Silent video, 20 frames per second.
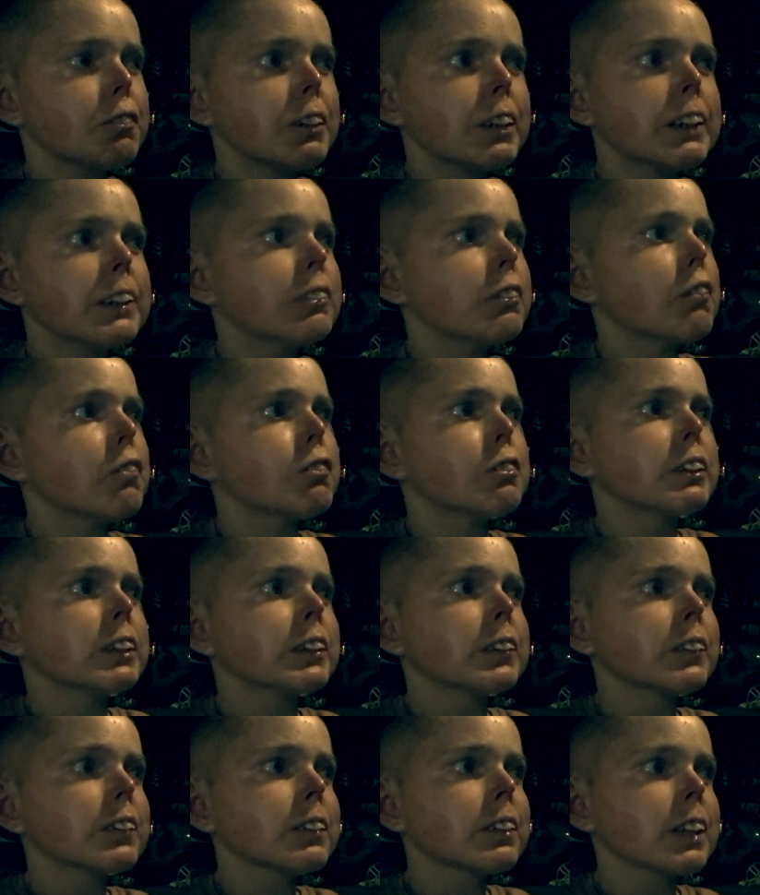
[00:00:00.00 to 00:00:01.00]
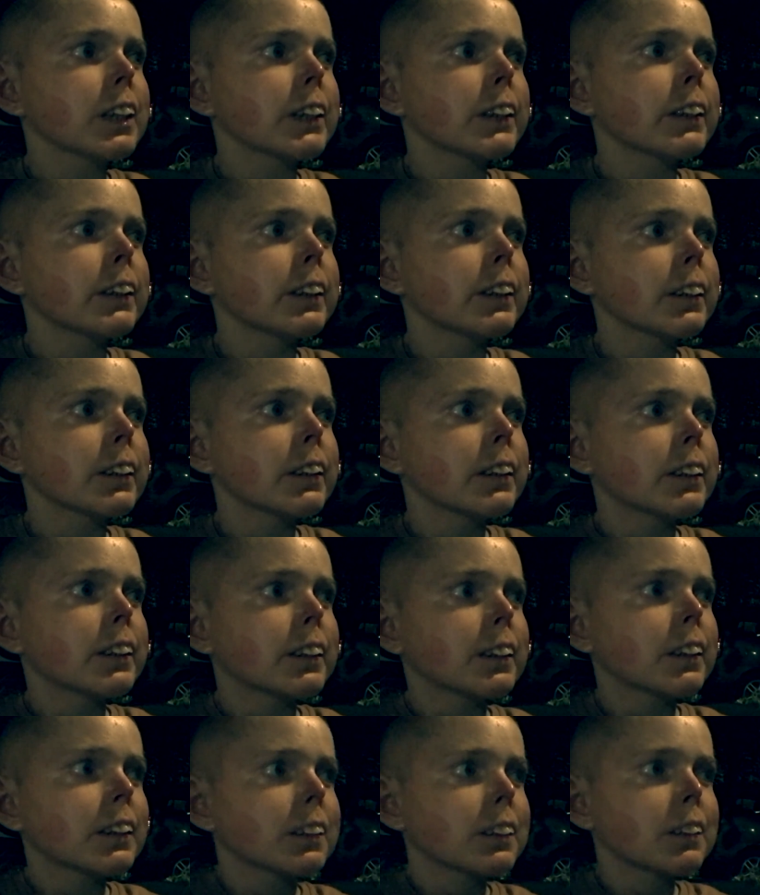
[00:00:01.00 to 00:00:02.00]
further afield. Like,
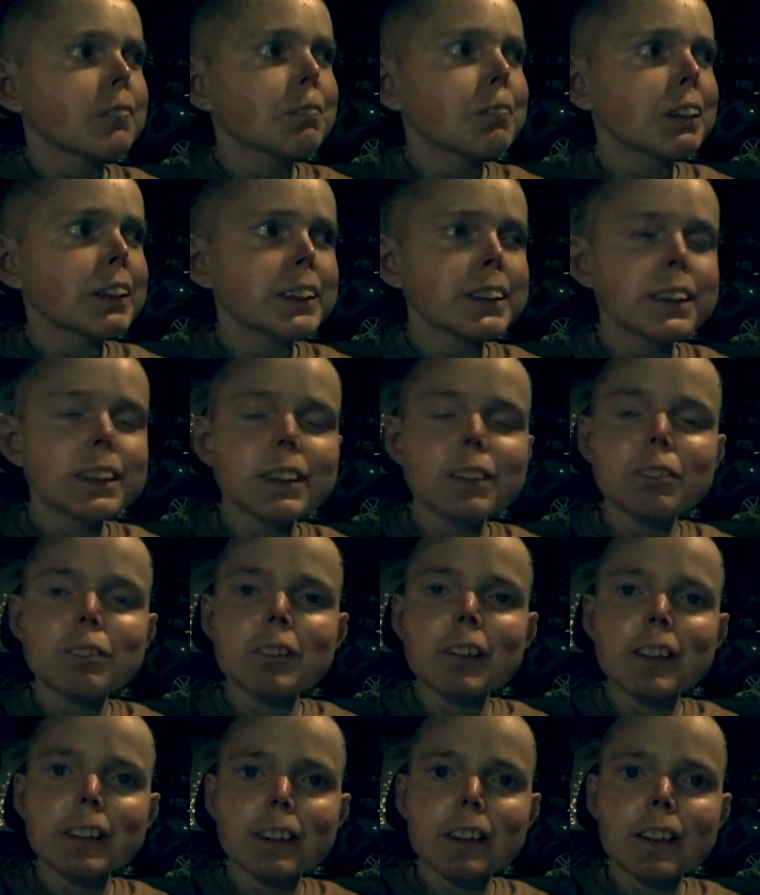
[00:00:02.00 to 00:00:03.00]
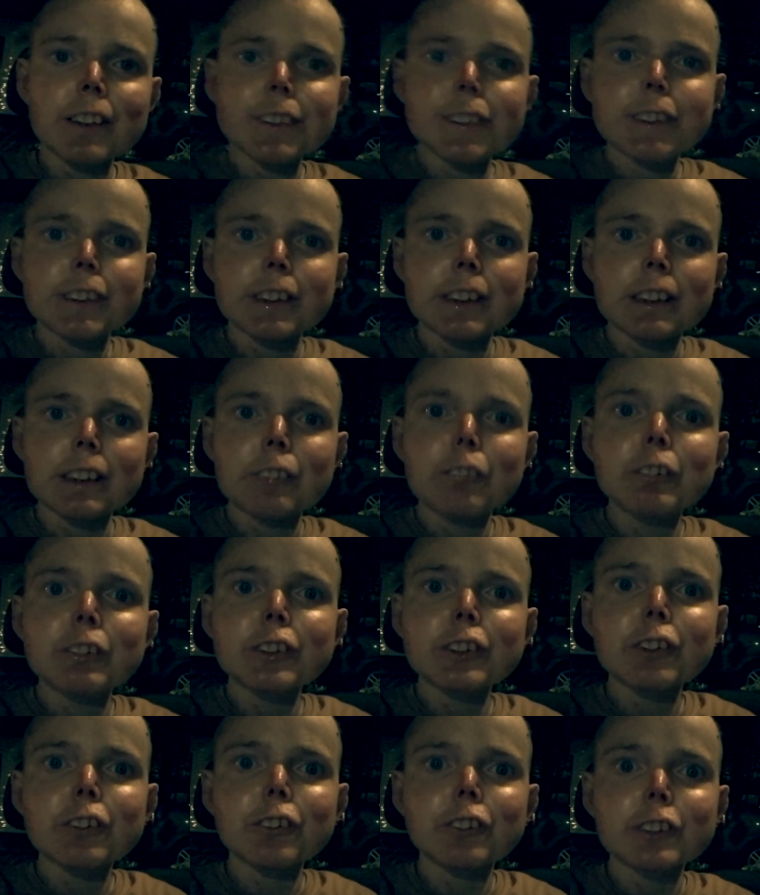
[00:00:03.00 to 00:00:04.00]
the places we went last year were
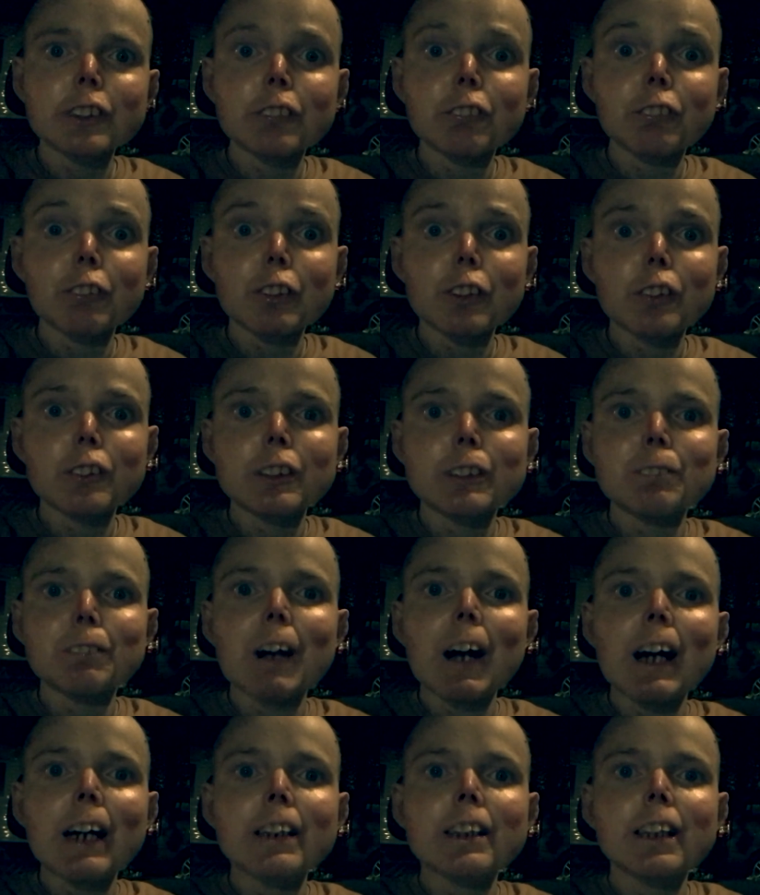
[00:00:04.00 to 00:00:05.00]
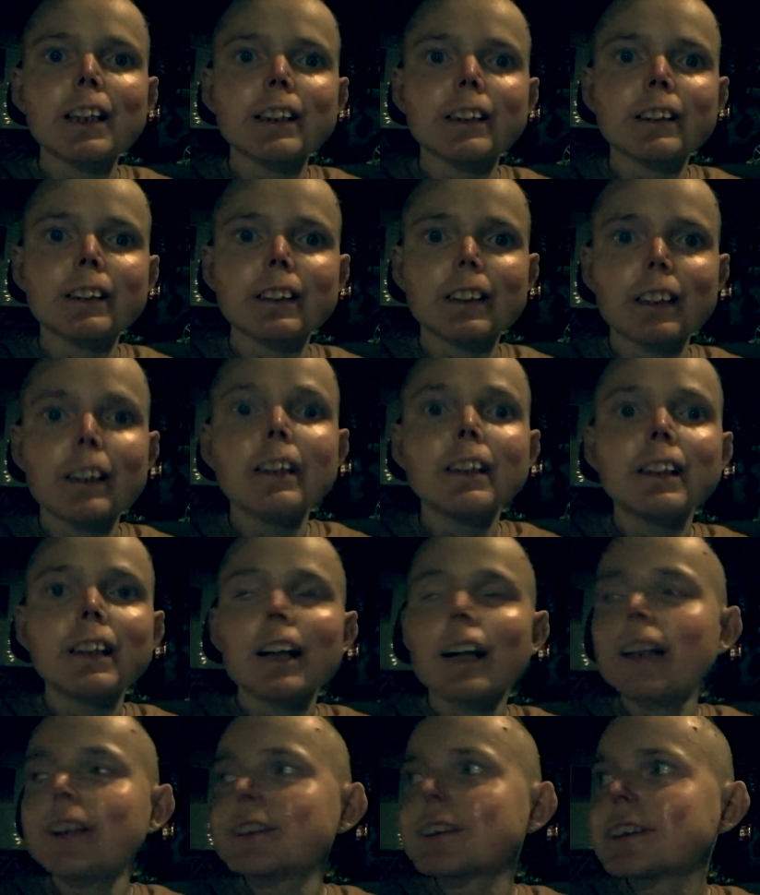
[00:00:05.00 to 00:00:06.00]
sort of close by, like,
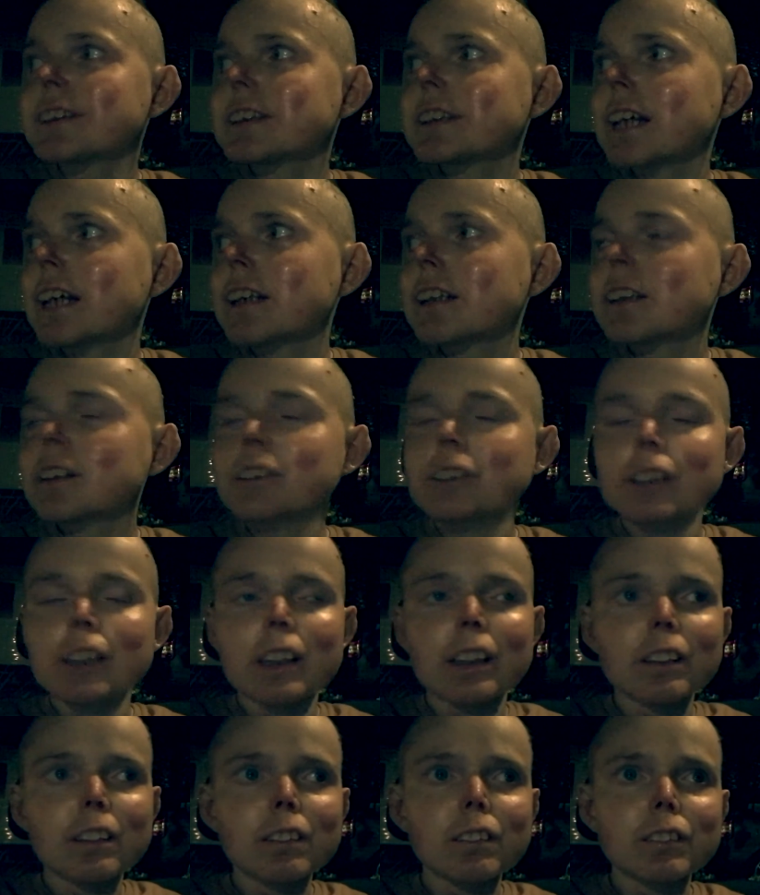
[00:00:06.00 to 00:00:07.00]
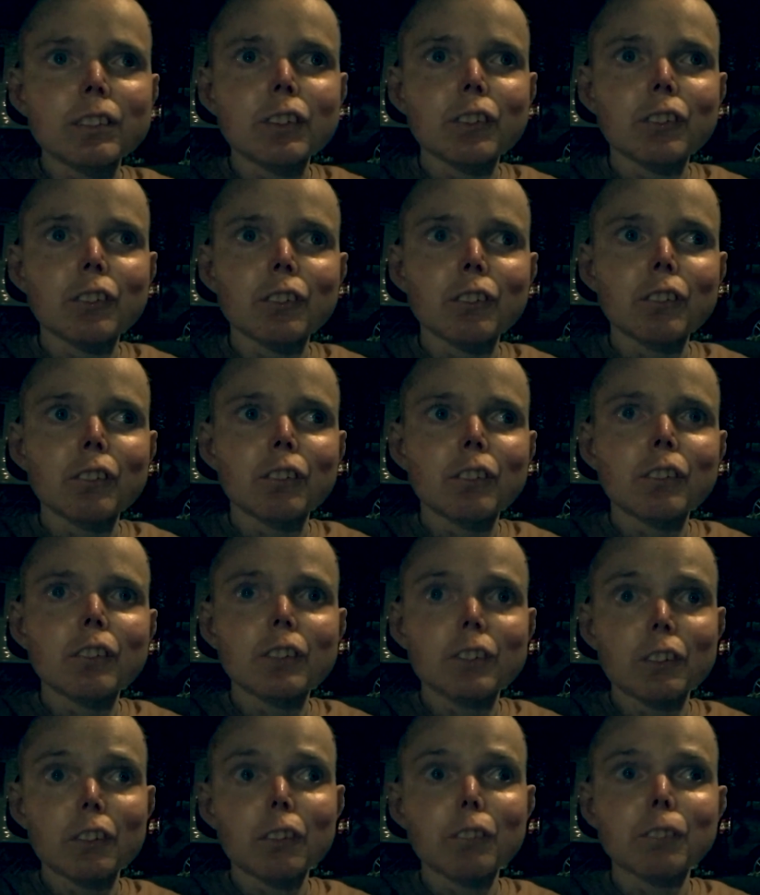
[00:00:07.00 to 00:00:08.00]
as I said, Durdle Door,
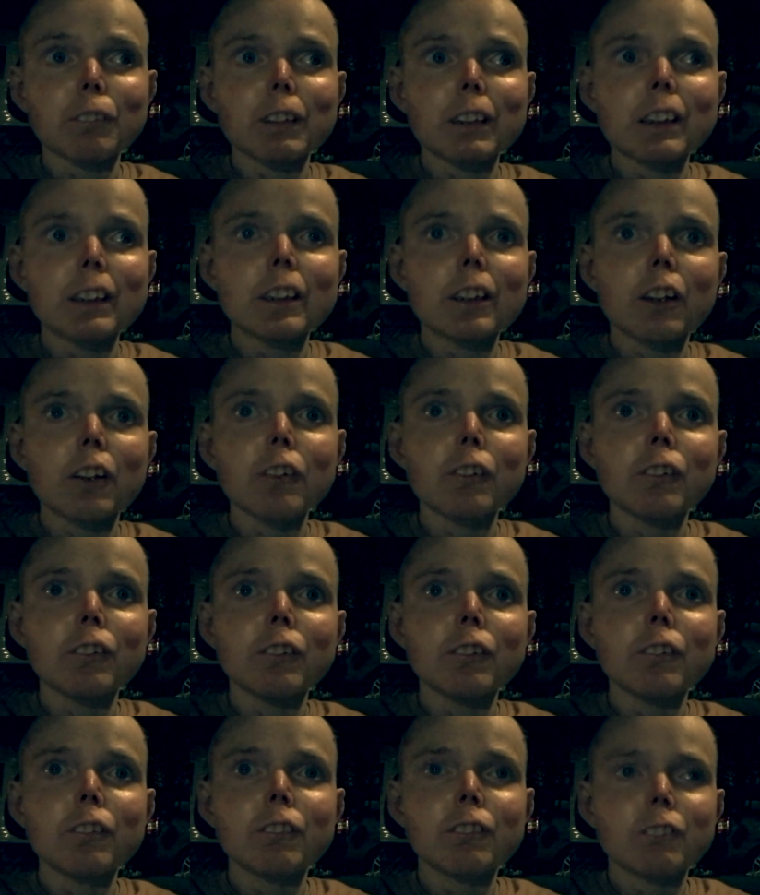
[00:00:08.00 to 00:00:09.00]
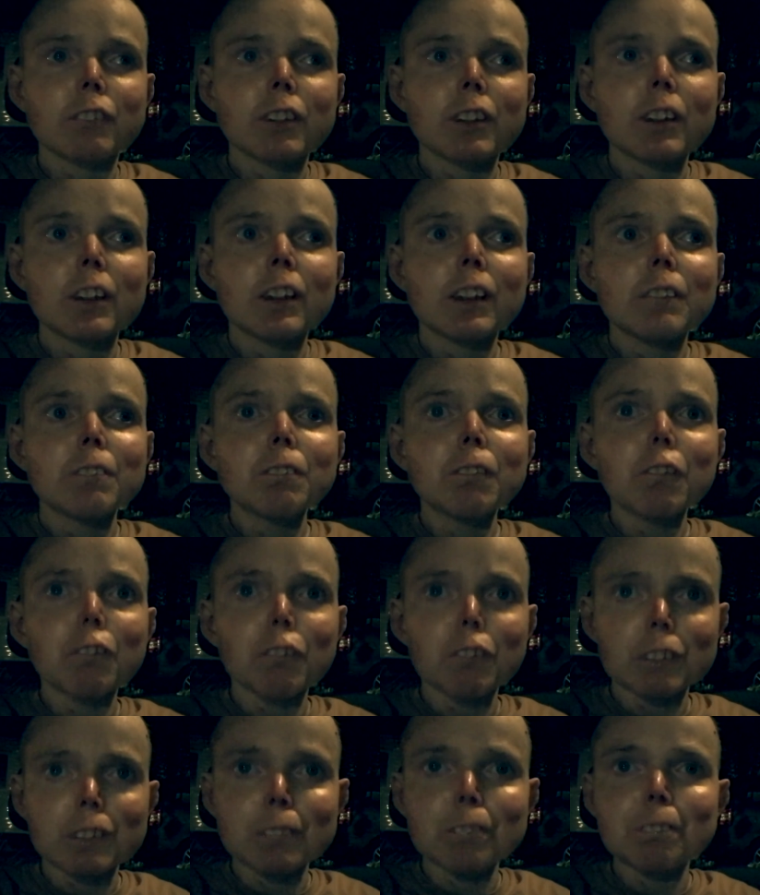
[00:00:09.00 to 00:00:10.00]
Lulworth Cove,
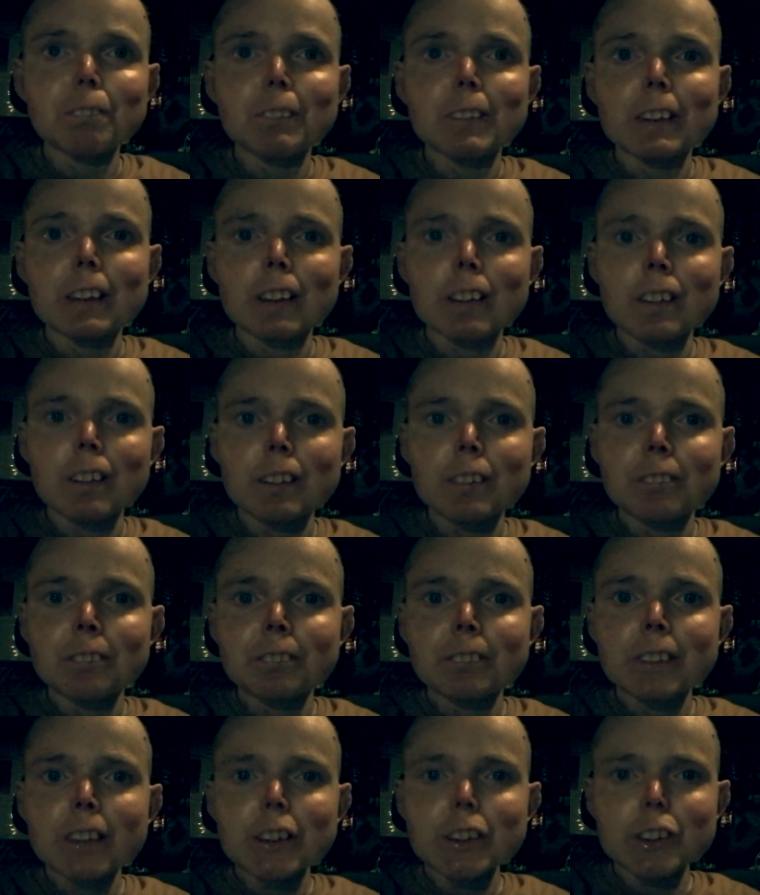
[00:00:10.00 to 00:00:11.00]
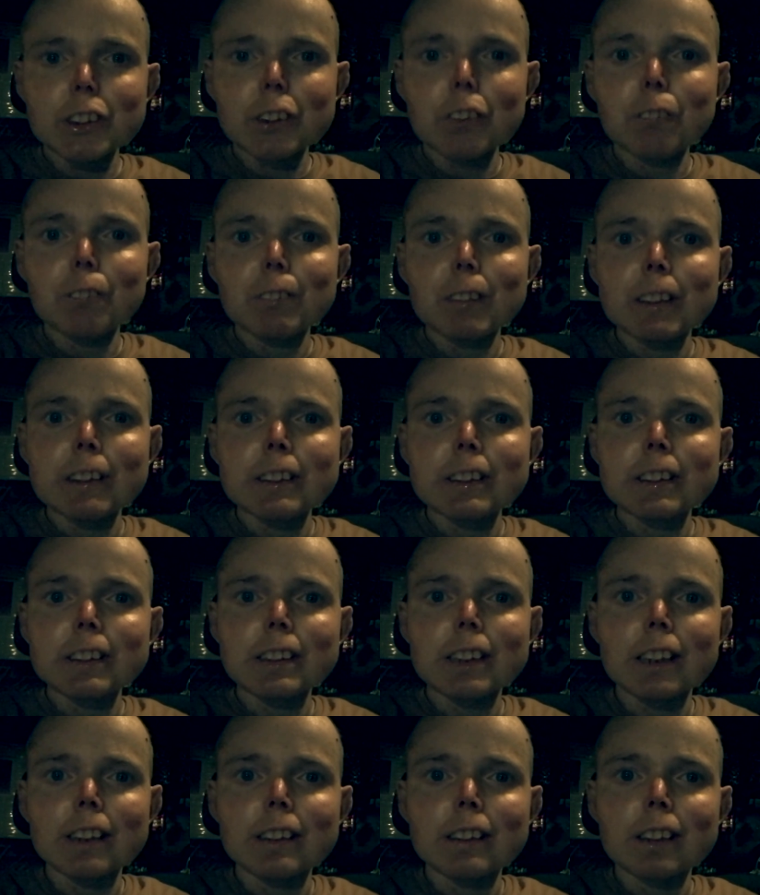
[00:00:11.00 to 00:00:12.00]
Portland Bill, still
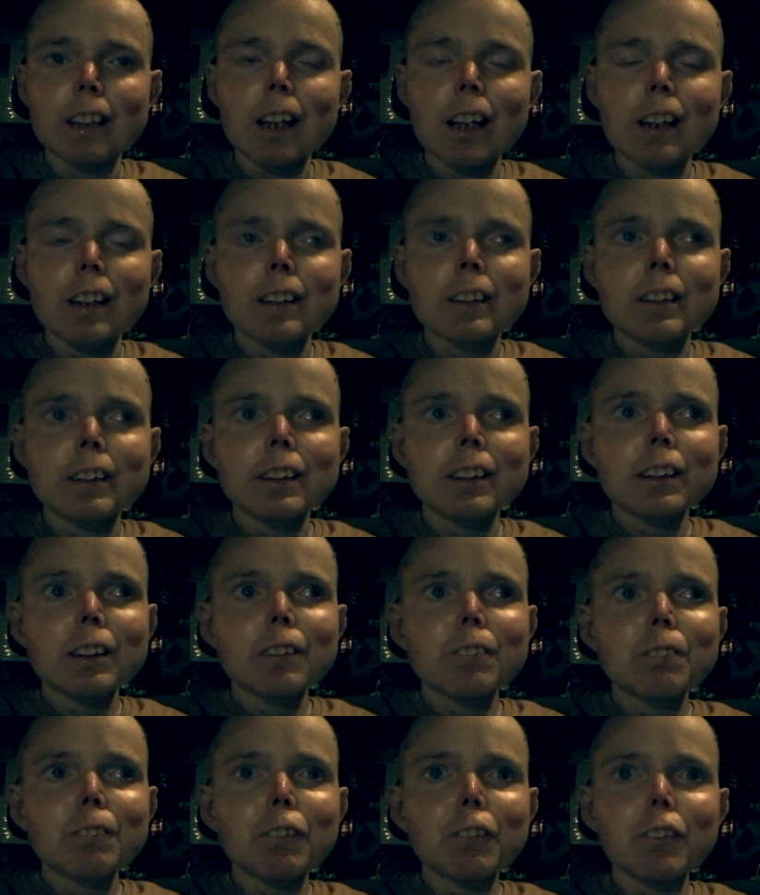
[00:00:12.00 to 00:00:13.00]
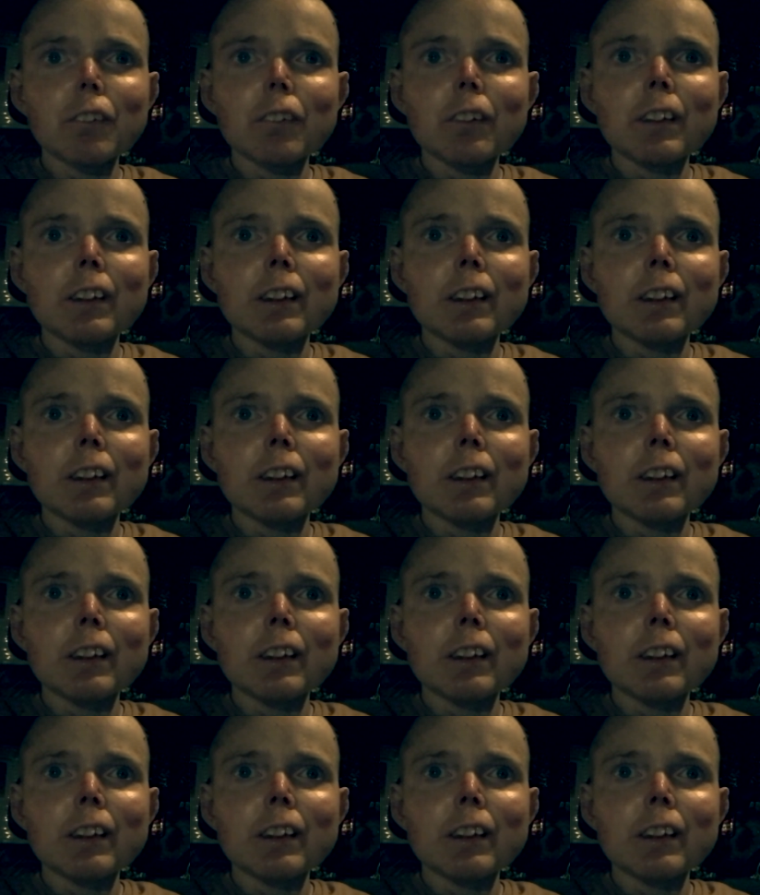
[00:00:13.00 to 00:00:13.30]
places like that. But